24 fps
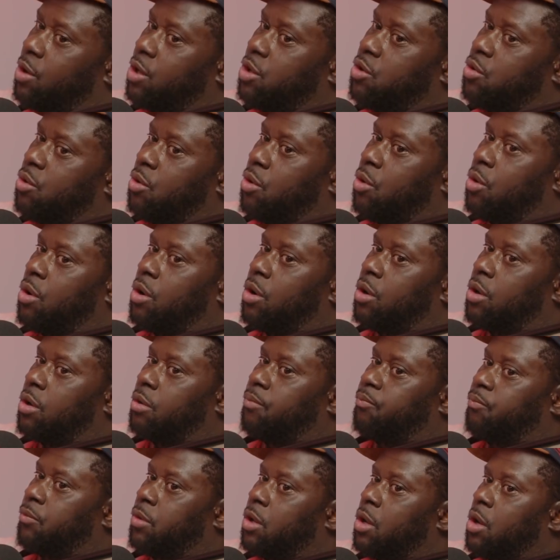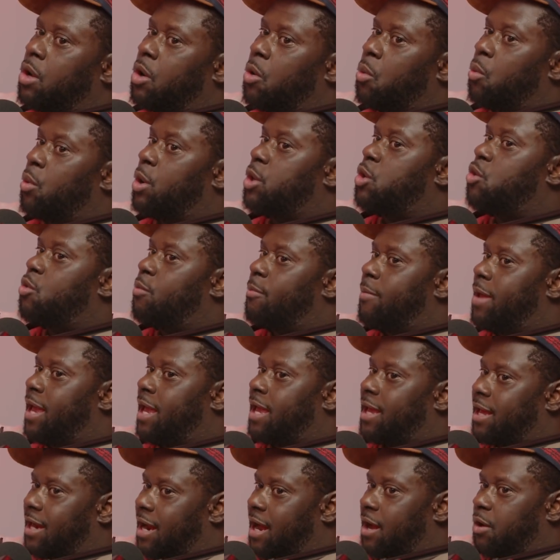you, he's just this. When you make
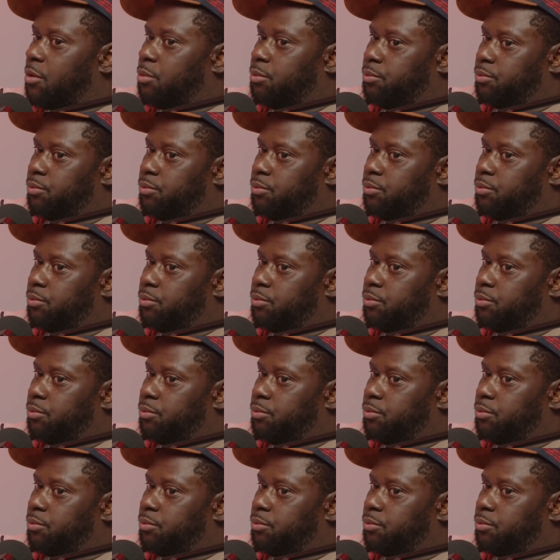it out,